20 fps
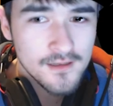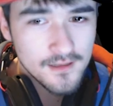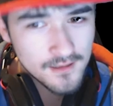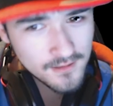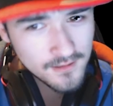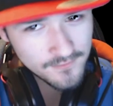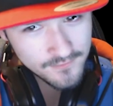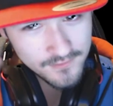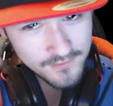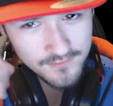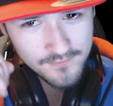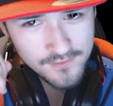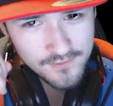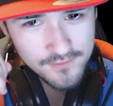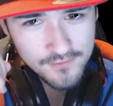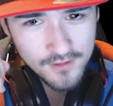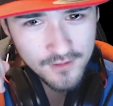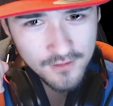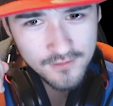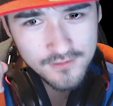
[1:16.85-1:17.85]
A lot of
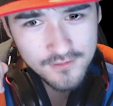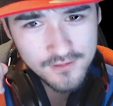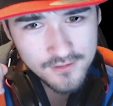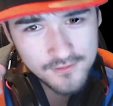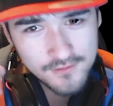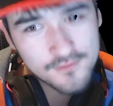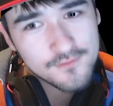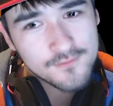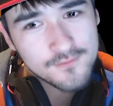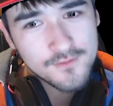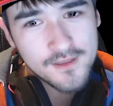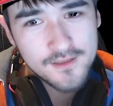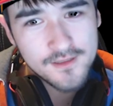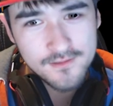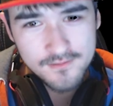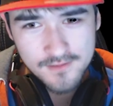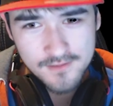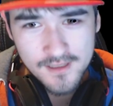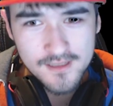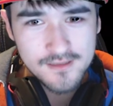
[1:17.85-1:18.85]
you also
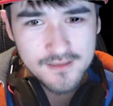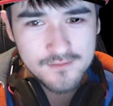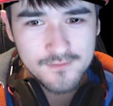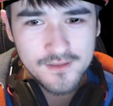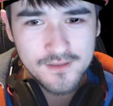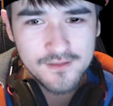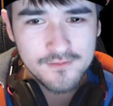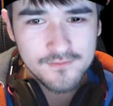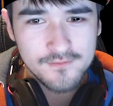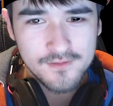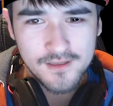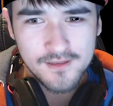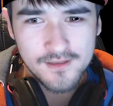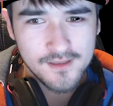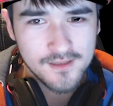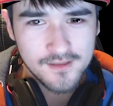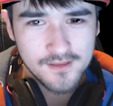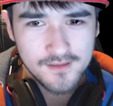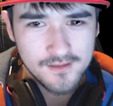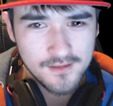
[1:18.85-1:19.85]
asked where I
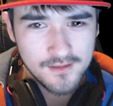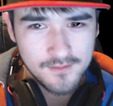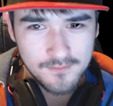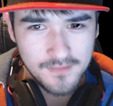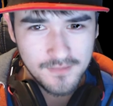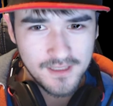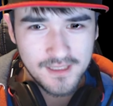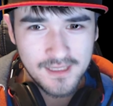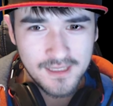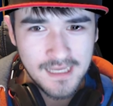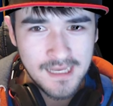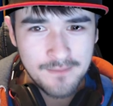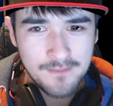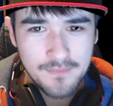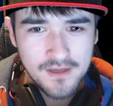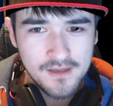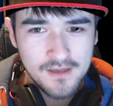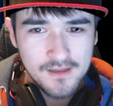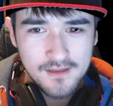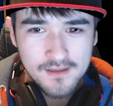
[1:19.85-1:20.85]
get my
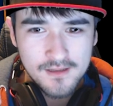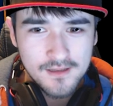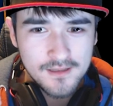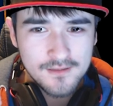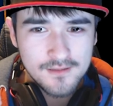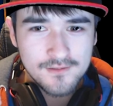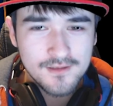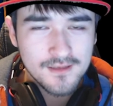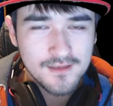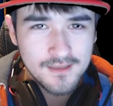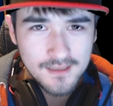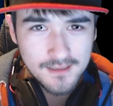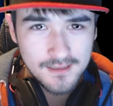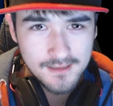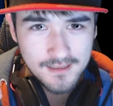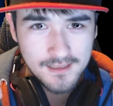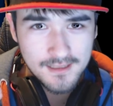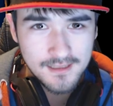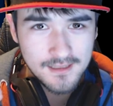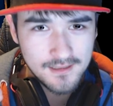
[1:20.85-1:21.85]
cap and you can
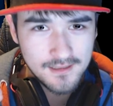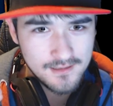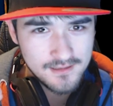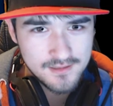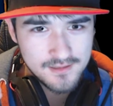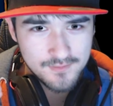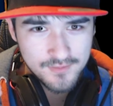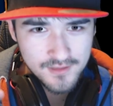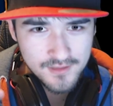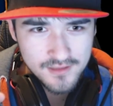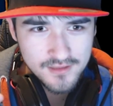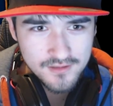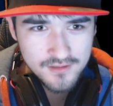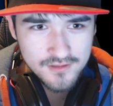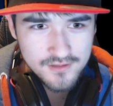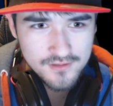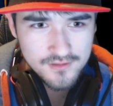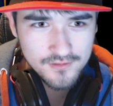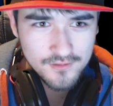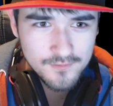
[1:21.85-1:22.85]
get that at the
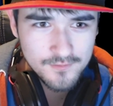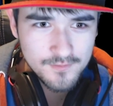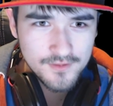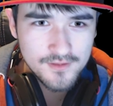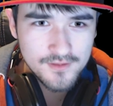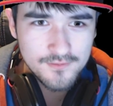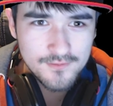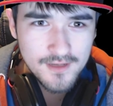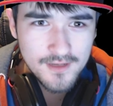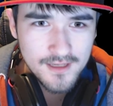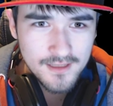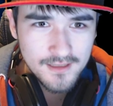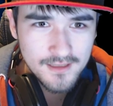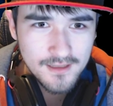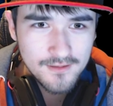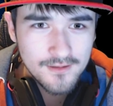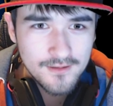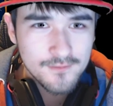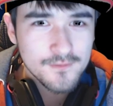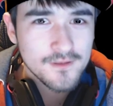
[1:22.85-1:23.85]
Spreadshirt store but right
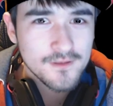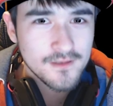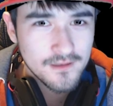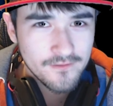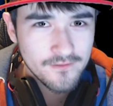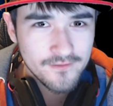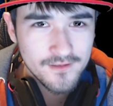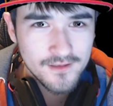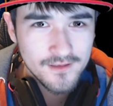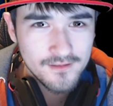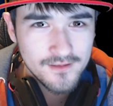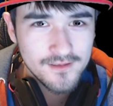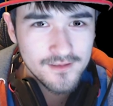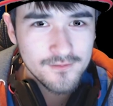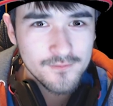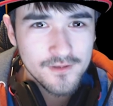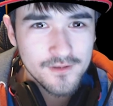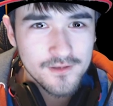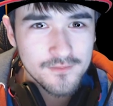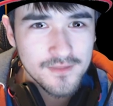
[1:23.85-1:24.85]
now i would
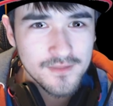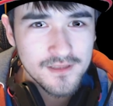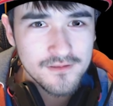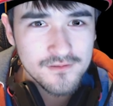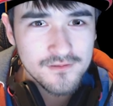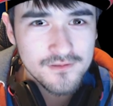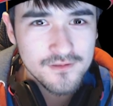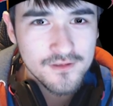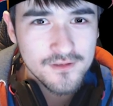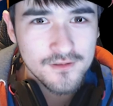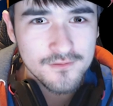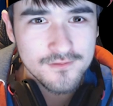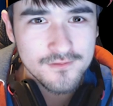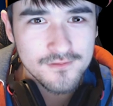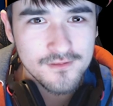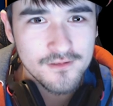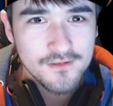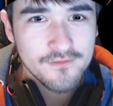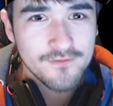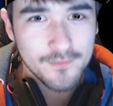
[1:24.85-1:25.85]
definitely recommend you to go
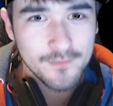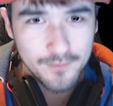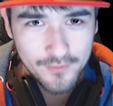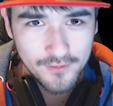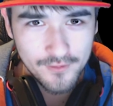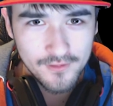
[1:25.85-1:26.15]
to the